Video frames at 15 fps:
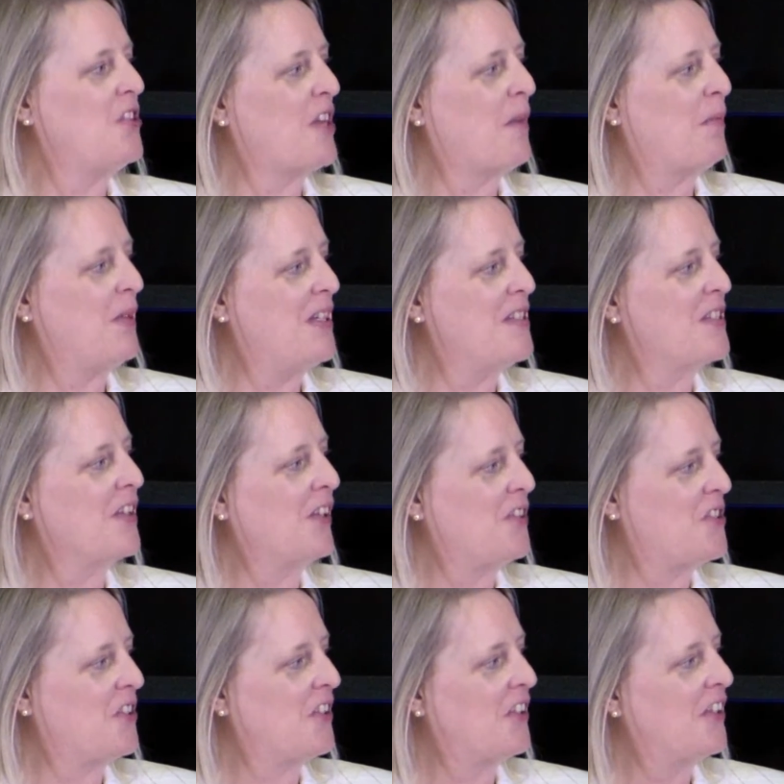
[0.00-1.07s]
Japanese
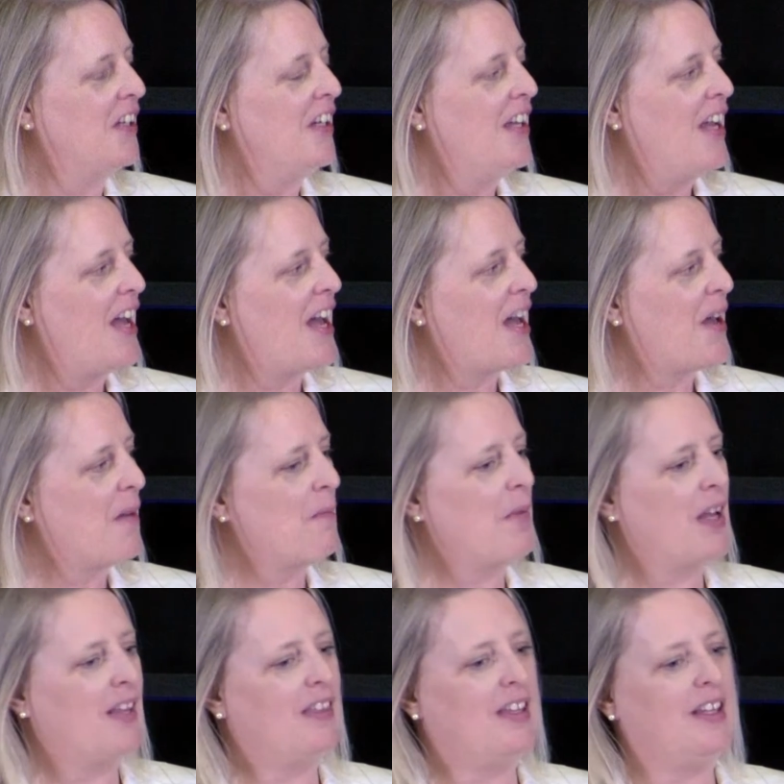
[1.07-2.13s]
culture.
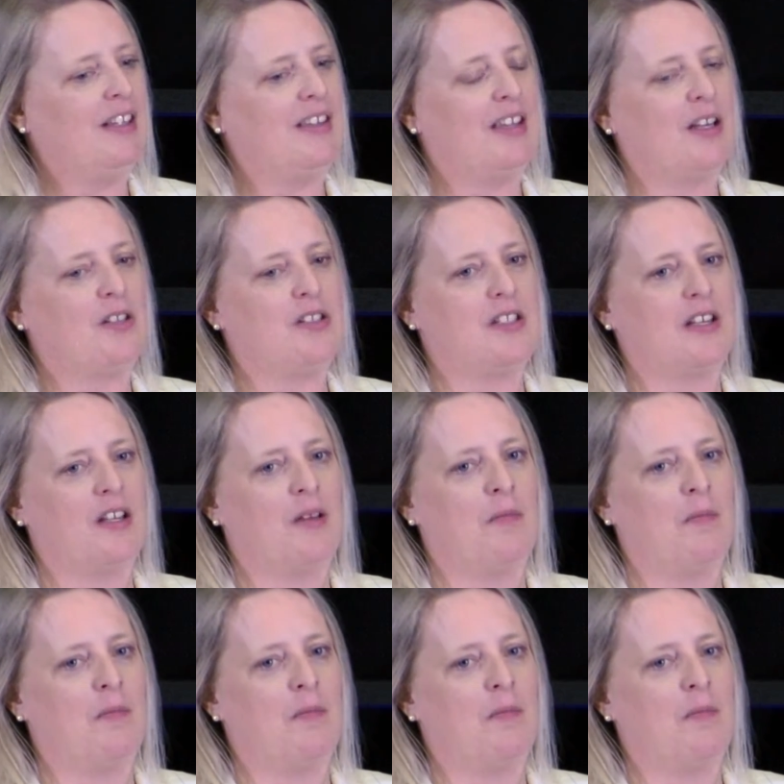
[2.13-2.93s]
I think that